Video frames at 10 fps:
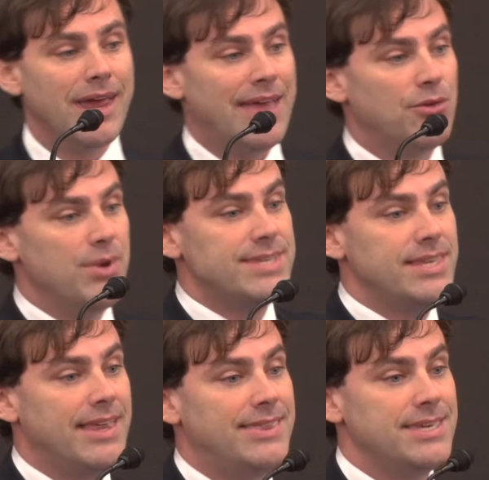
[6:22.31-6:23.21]
And the
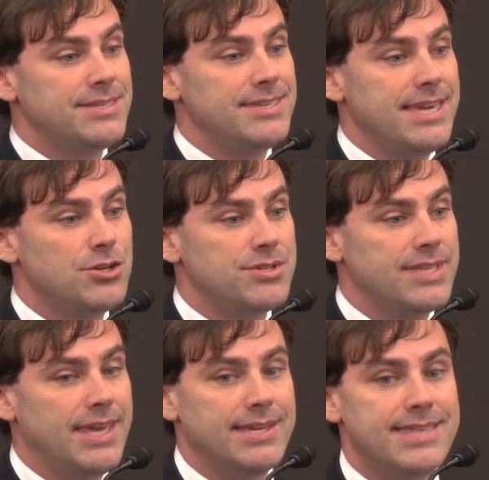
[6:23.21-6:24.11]
reason that this is
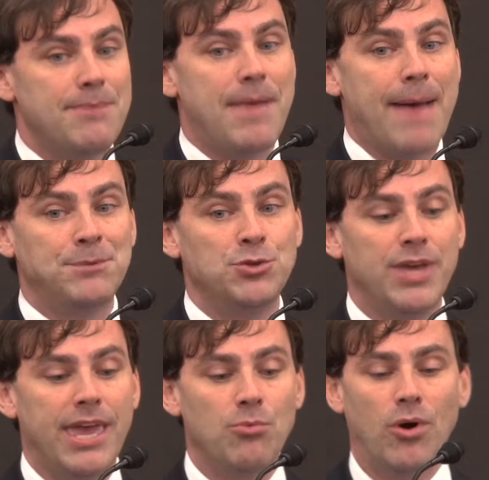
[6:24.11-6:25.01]
interesting is that
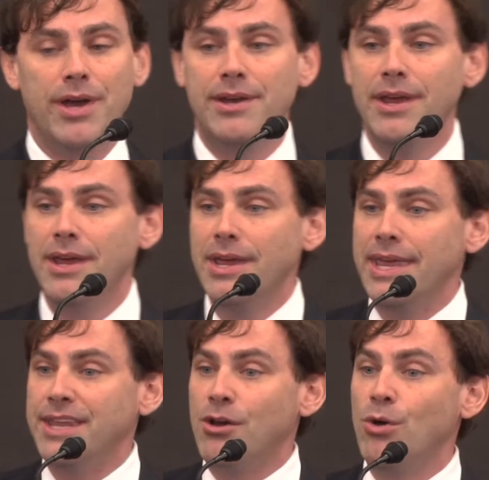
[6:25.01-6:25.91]
MAP2K1
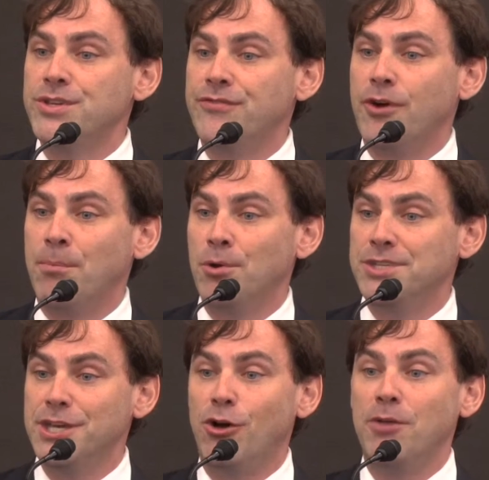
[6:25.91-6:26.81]
encodes for a
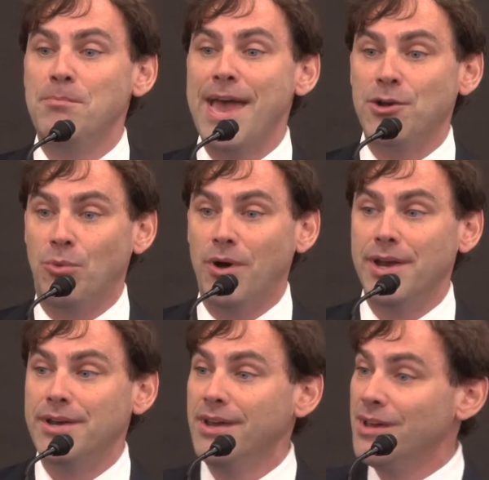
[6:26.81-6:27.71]
protein called
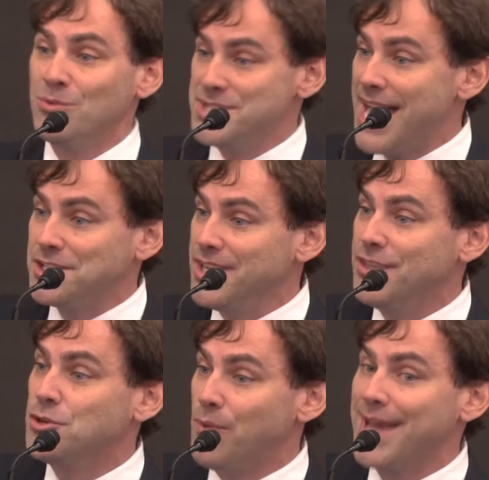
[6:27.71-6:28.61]
MEK1, which is actually the
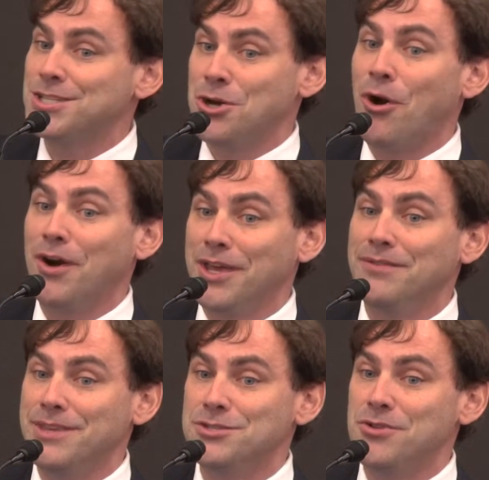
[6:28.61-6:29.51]
direct target
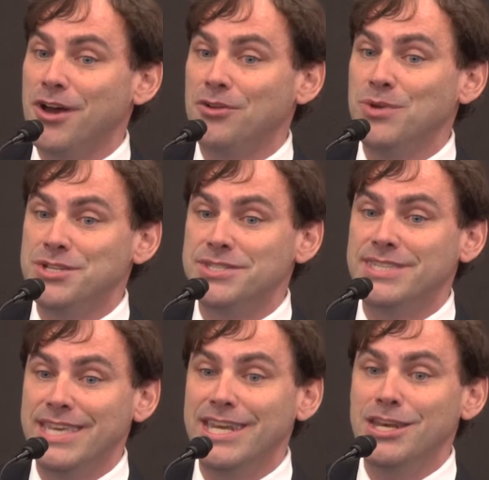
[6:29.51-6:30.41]
of this drug. We just
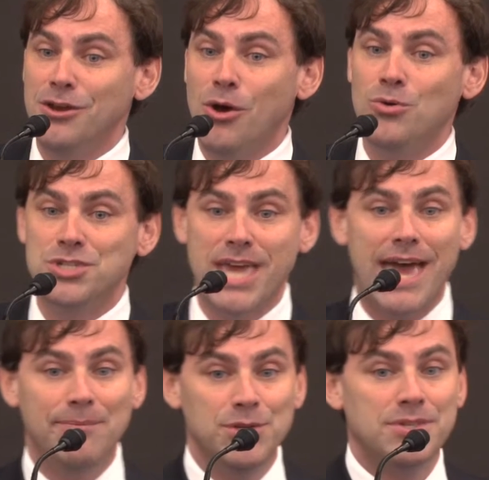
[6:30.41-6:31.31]
didn't know she had
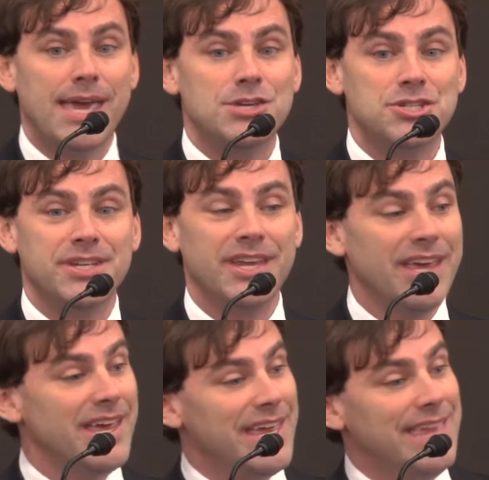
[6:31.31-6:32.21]
a mutation
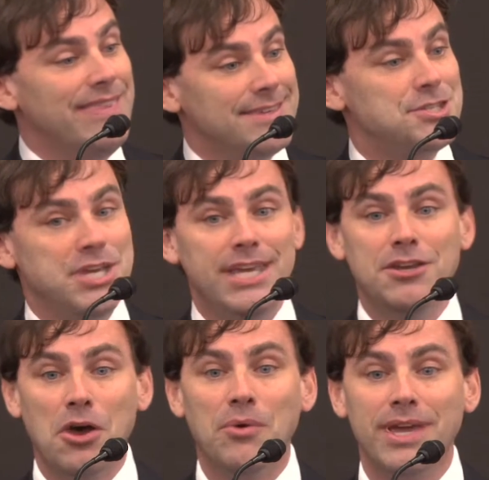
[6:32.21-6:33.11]
in this gene
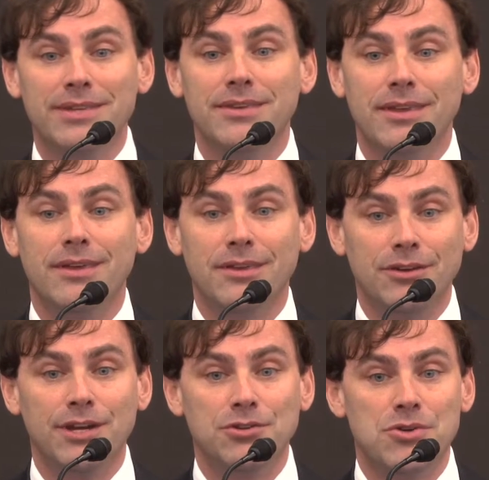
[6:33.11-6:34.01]
going into the
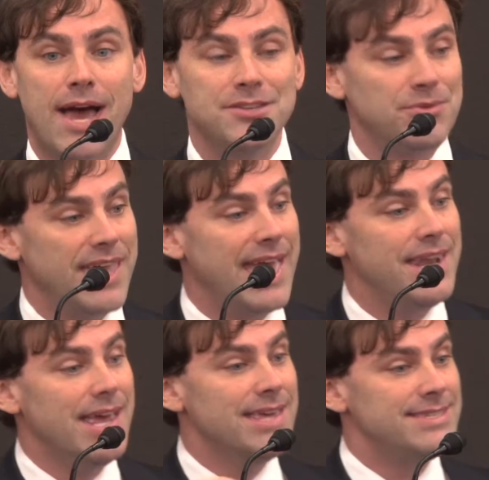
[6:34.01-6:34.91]
clinical trial. So again,
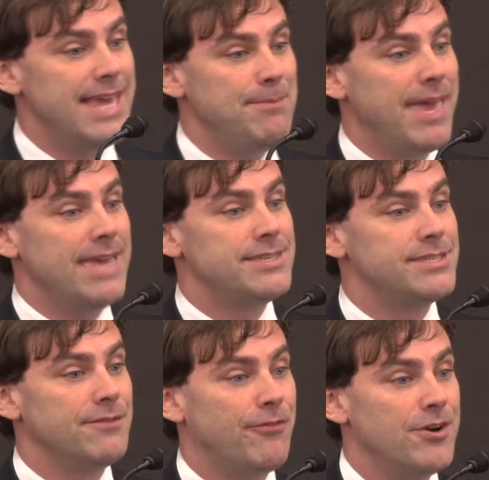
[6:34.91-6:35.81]
same case as
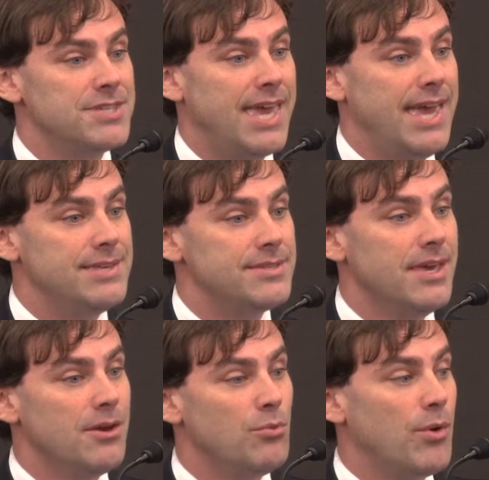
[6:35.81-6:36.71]
the first case.
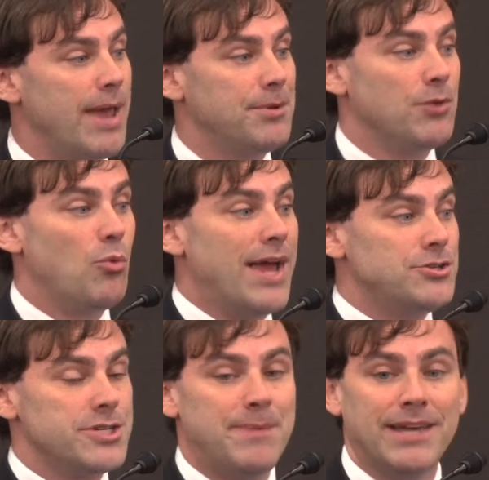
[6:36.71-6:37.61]
We were able to
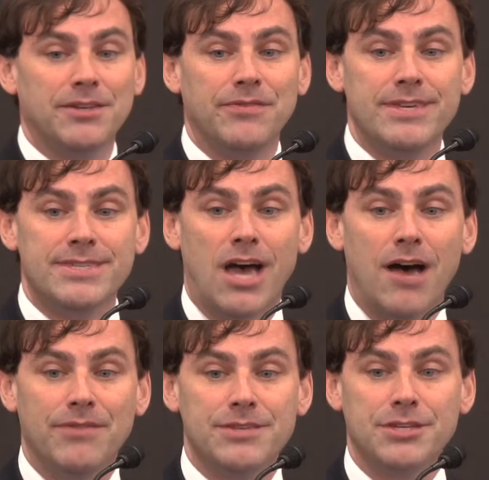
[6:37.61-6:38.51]
retrospectively
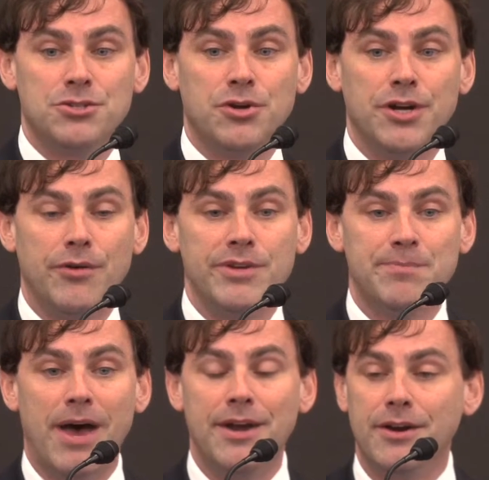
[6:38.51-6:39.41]
solve this extraordinary
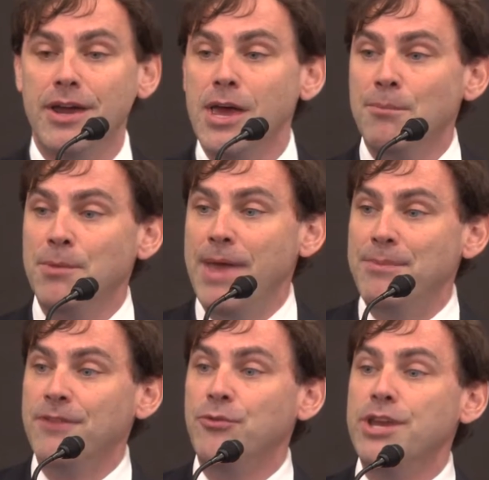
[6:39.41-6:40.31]
responder, but
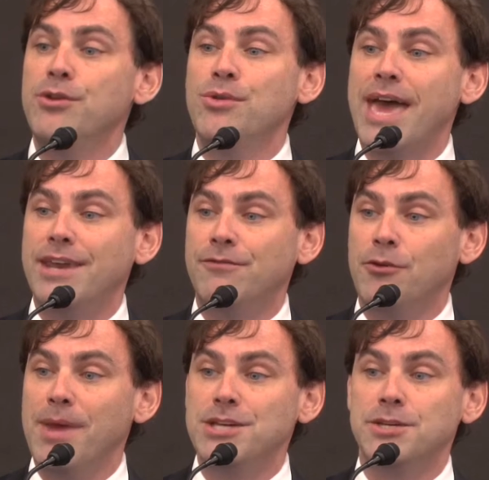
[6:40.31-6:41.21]
maybe if we knew that
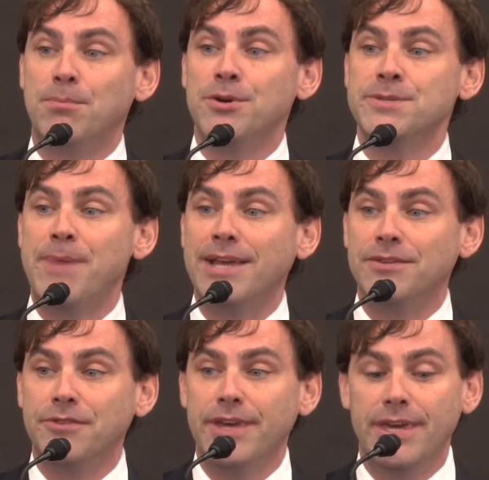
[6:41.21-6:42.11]
information
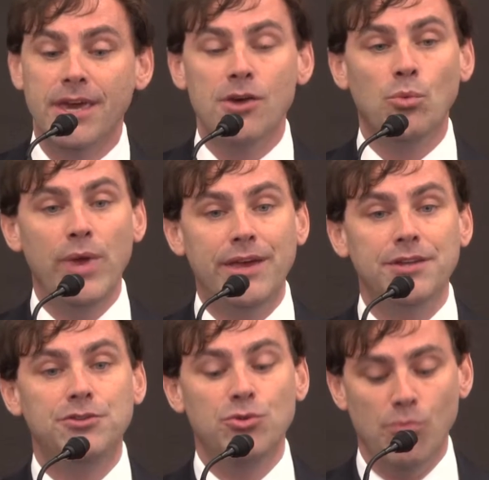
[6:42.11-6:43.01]
prospectively, we
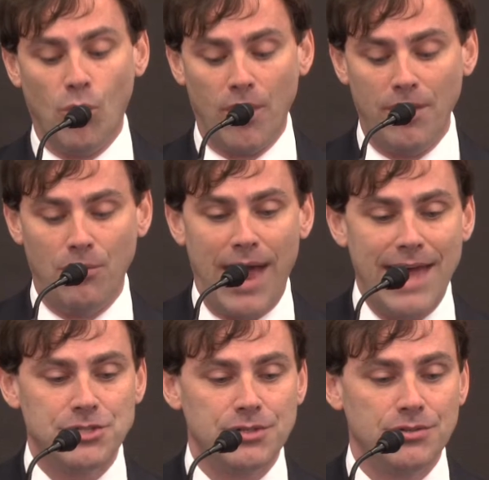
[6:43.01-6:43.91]
could do more
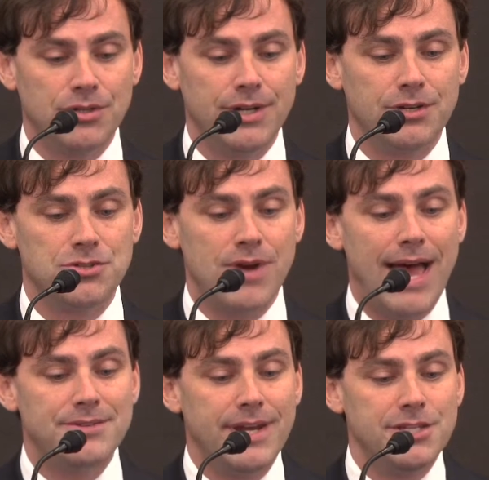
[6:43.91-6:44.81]
rational clinical
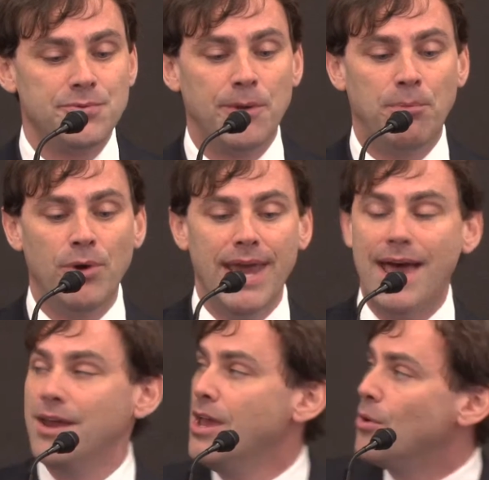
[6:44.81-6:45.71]
trials. And I just want to point
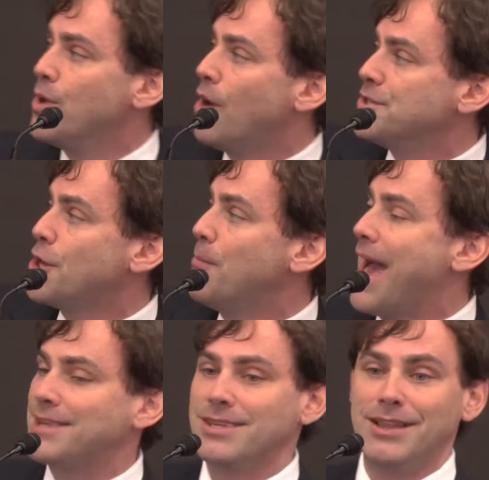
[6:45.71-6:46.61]
out, we always go
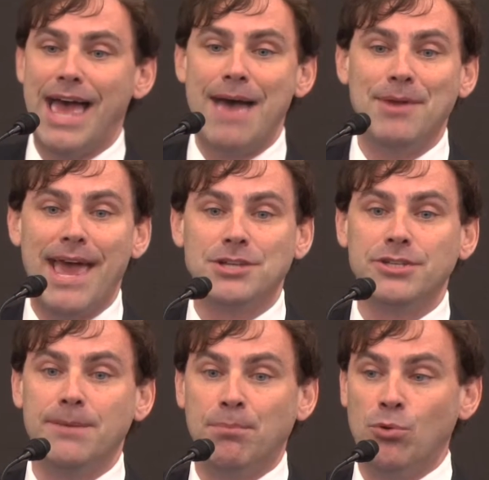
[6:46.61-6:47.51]
back to the lab and
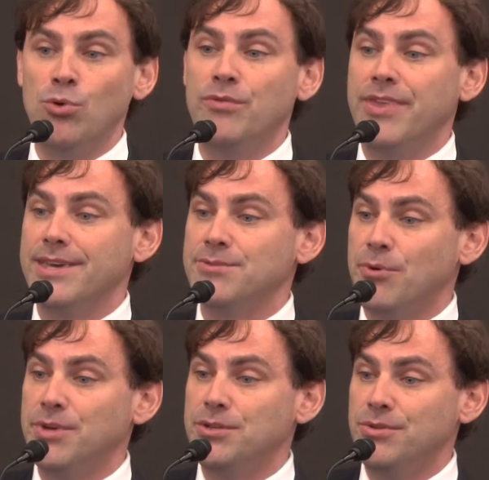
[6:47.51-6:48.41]
actually prove this
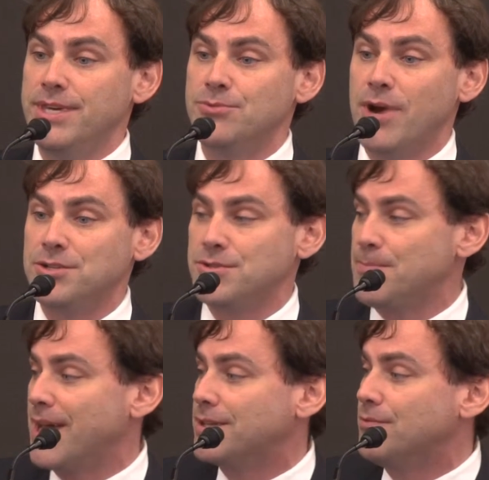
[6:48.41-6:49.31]
when we do these
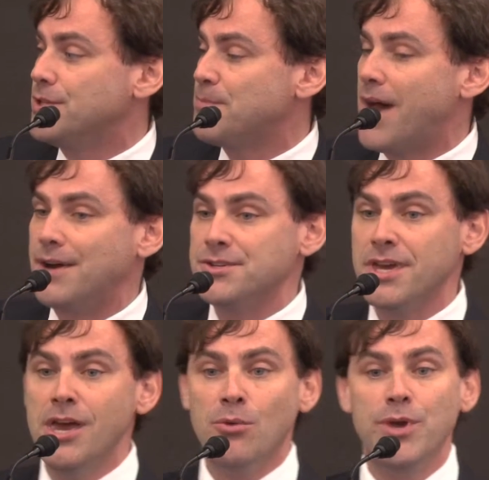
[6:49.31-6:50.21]
retrospective responders.
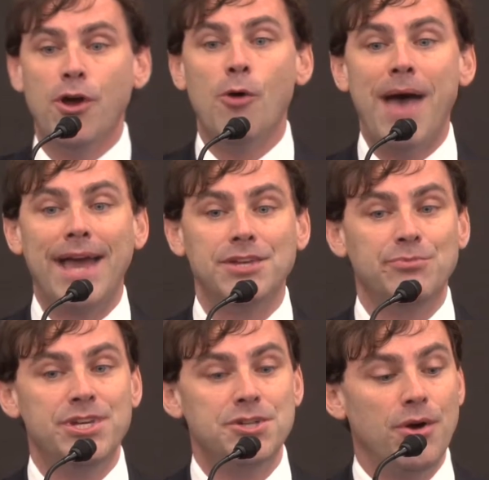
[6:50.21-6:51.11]
We go back and
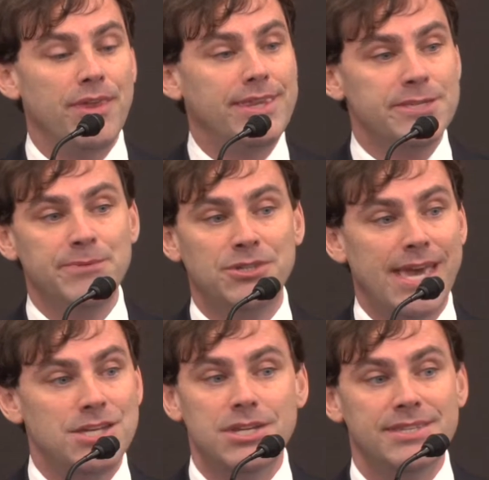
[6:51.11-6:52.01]
we show that this
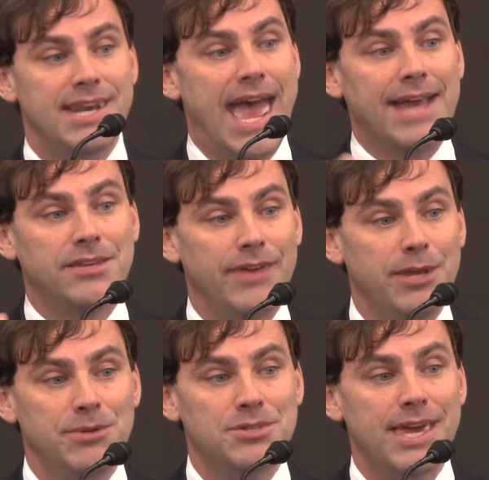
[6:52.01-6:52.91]
mutation is an
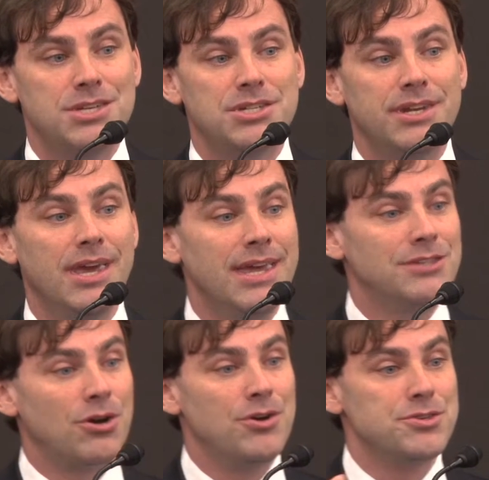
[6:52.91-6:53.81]
activating mutation,
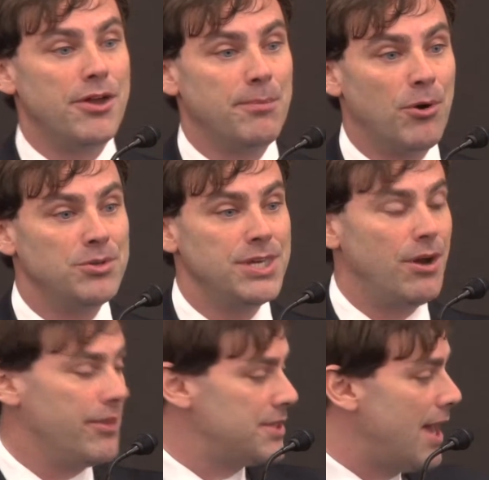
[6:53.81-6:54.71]
turns on the protein
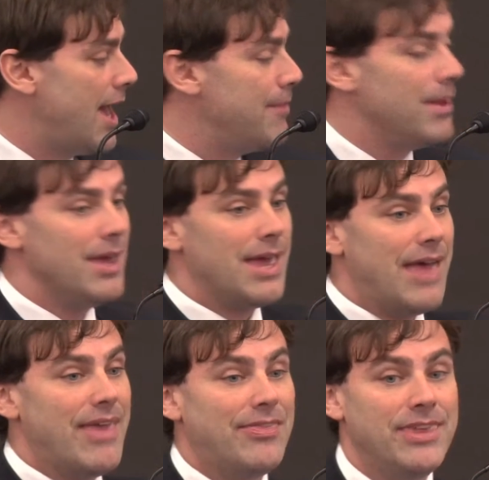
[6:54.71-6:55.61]
all the time,
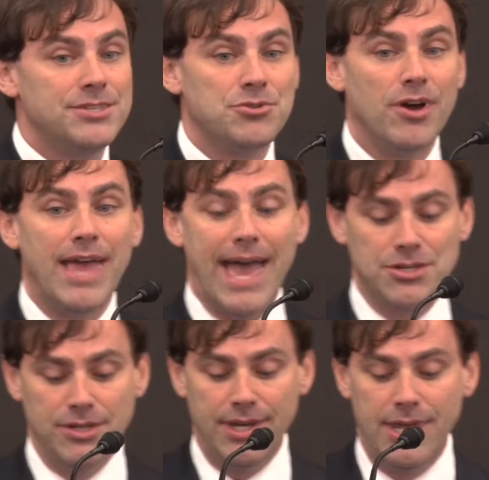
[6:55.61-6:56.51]
and that this drug
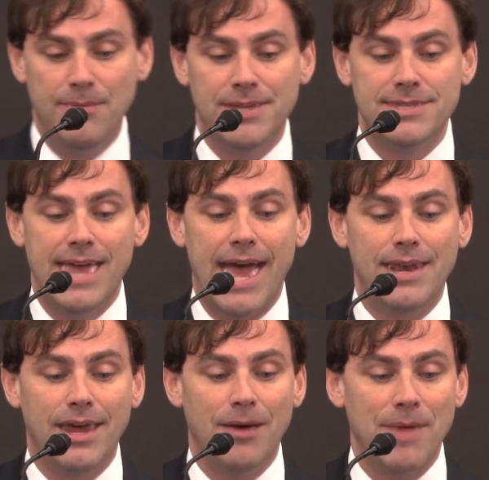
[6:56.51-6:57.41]
actually inhibits
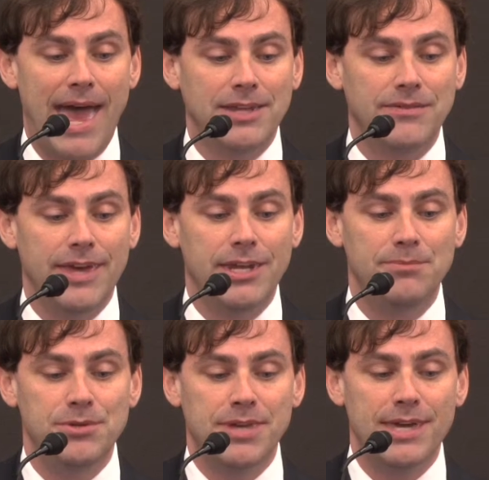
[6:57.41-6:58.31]
that activated
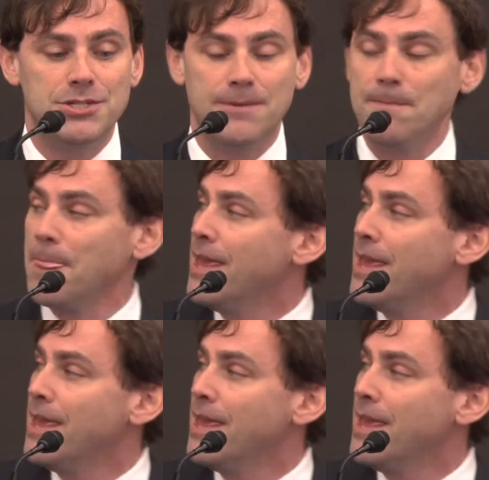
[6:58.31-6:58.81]
mutation.